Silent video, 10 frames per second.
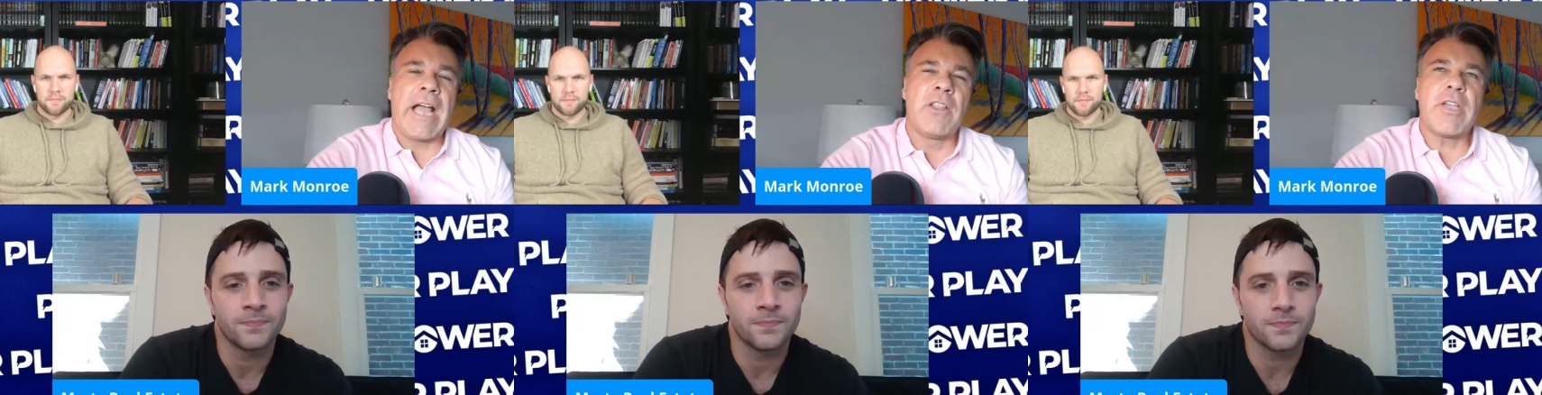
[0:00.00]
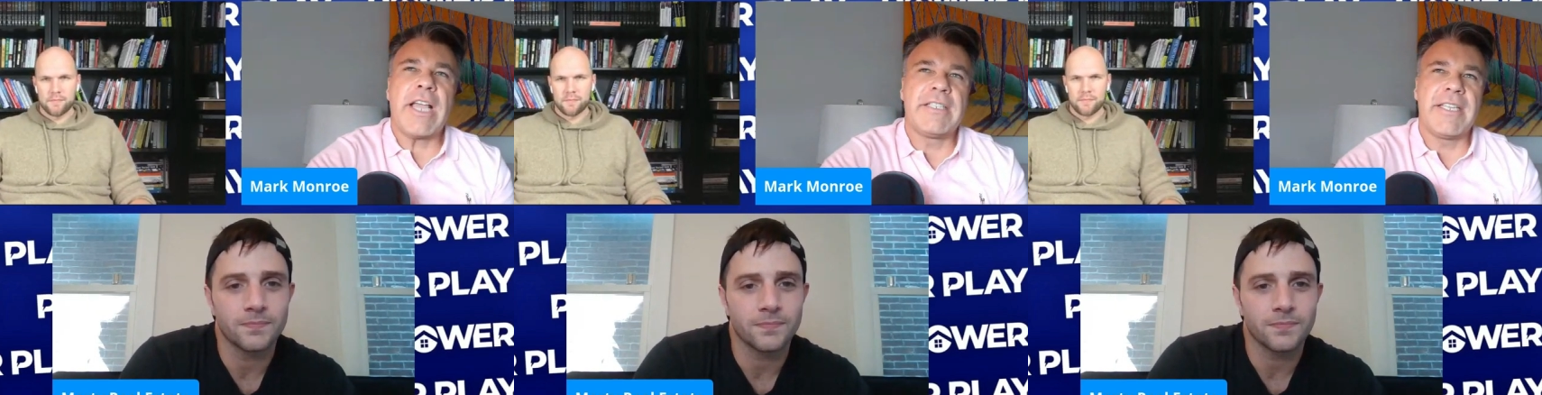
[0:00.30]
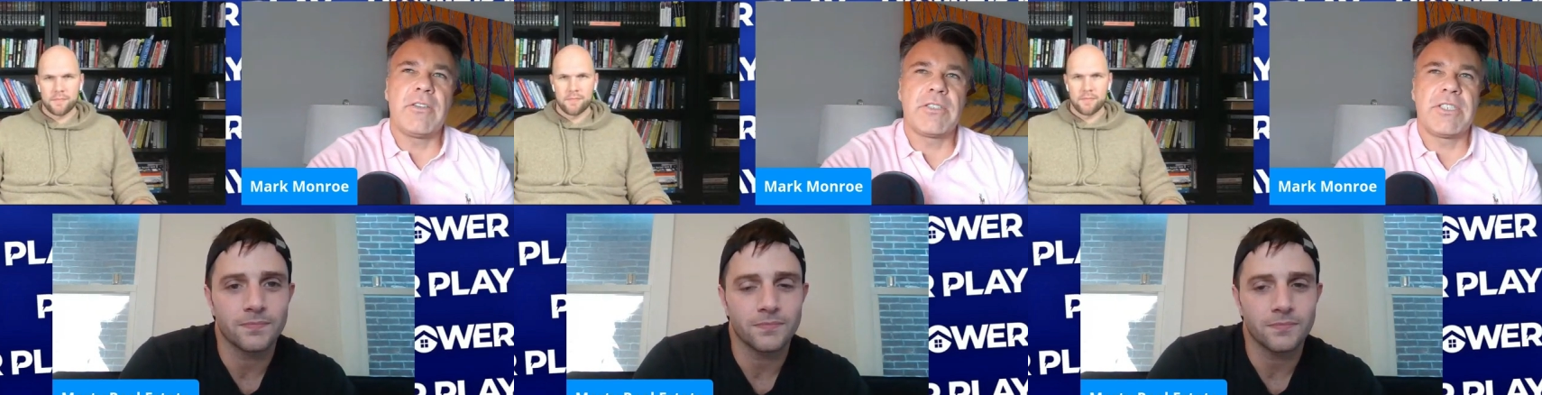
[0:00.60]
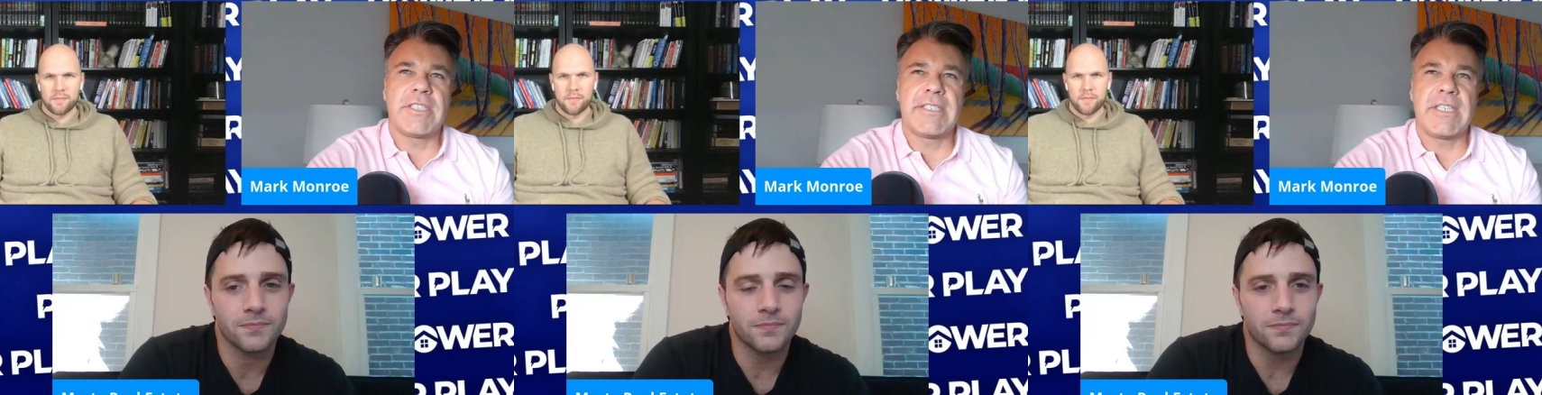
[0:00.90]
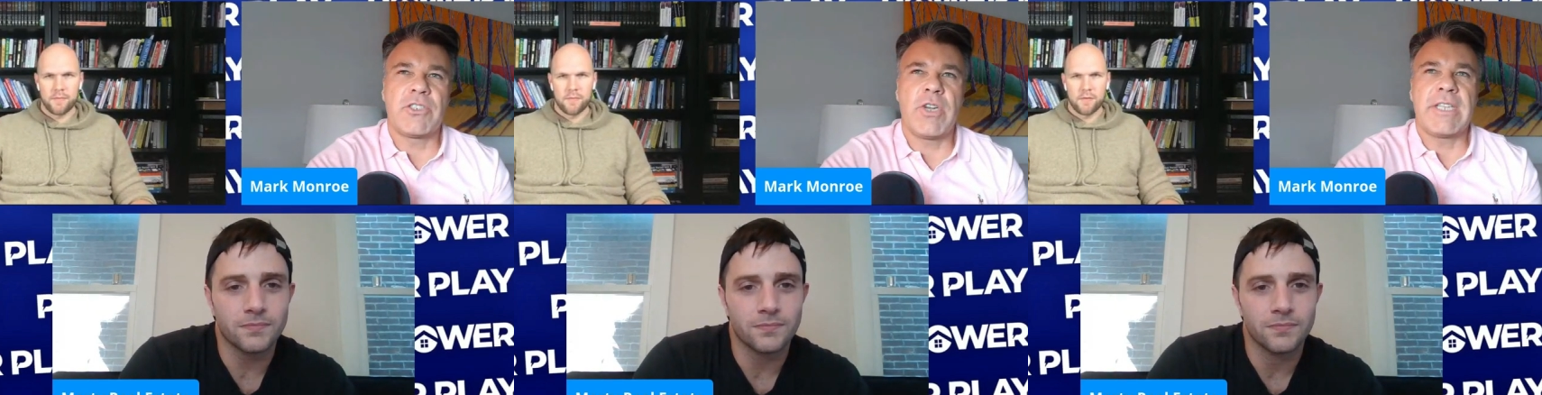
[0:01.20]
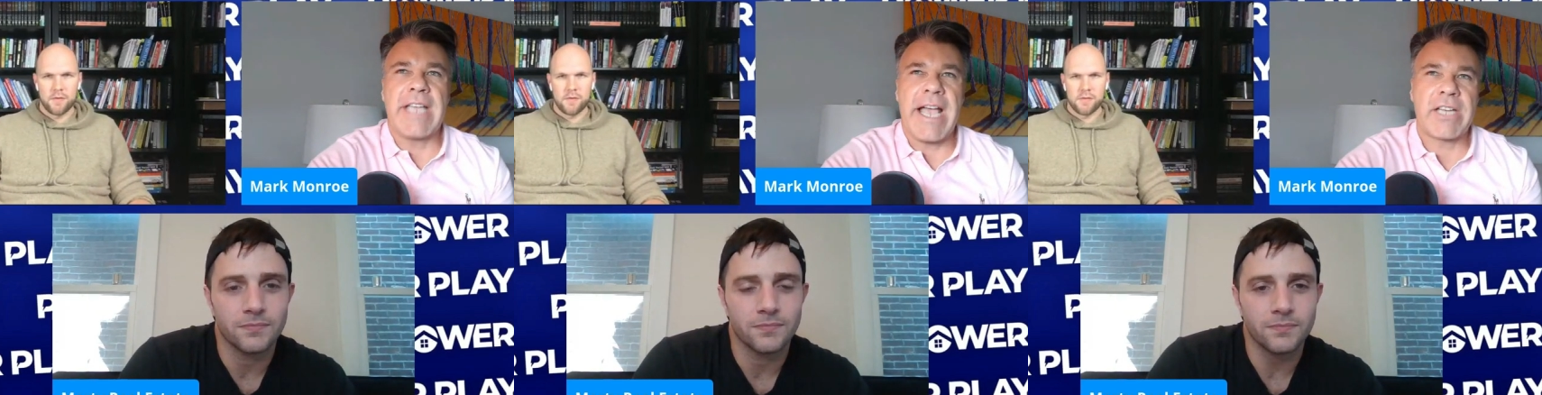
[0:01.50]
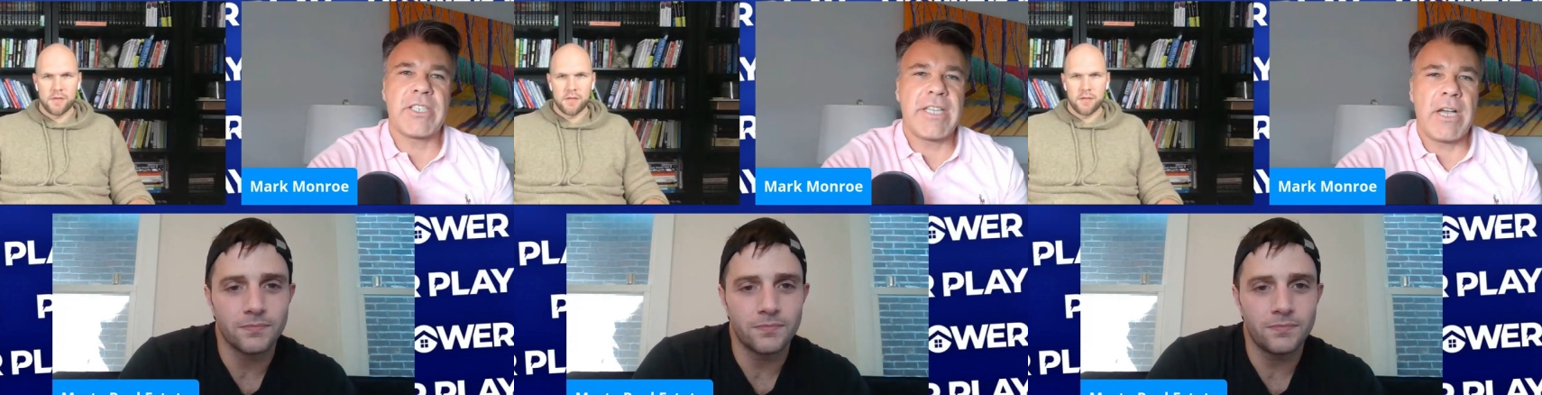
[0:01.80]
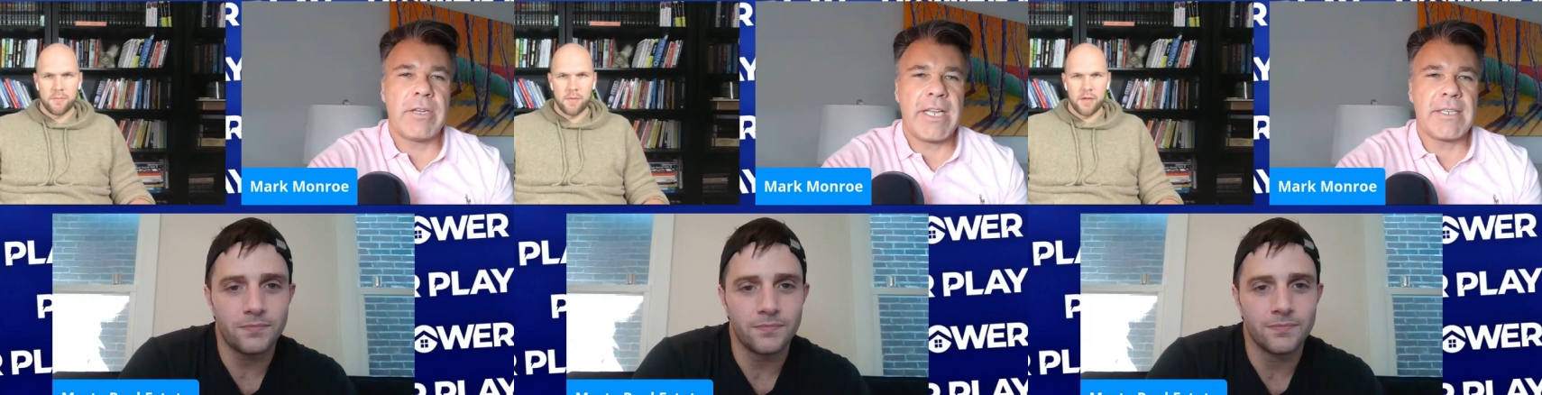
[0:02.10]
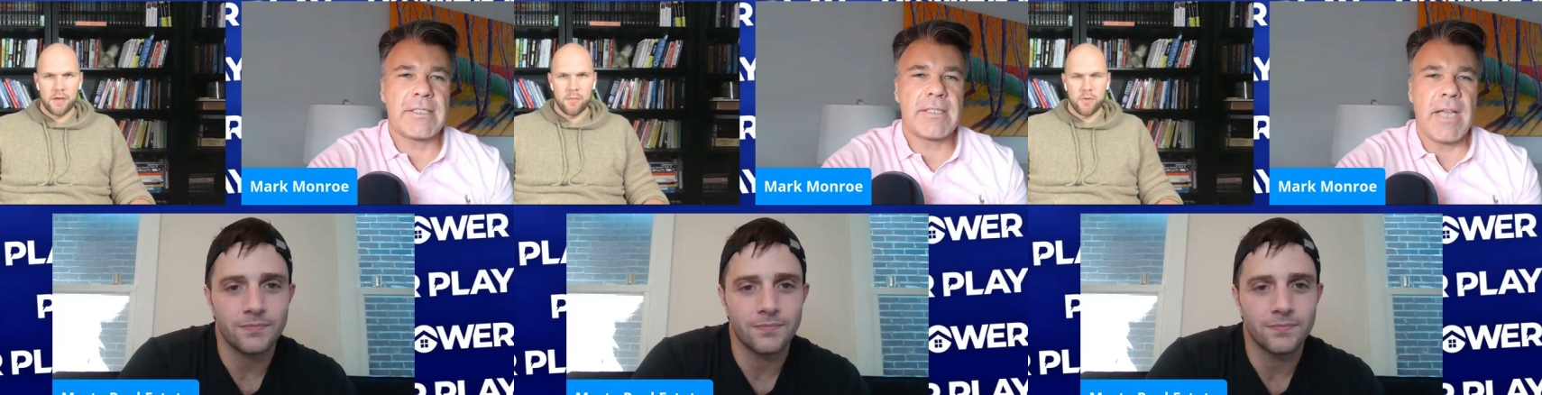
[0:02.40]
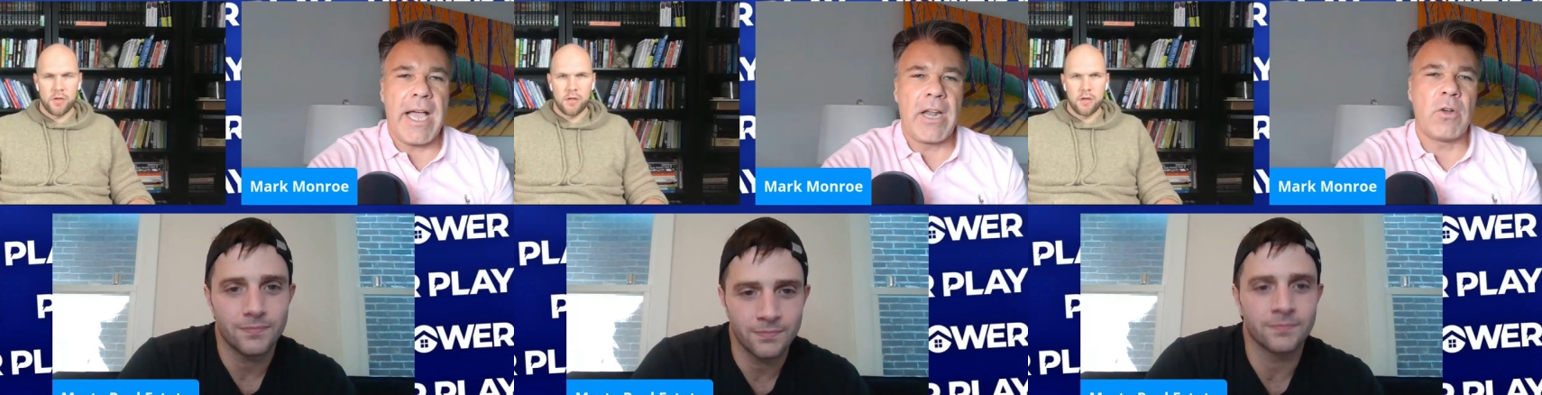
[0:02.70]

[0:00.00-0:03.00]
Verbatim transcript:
Speaker 1: look at deals just as a transaction nowadays. I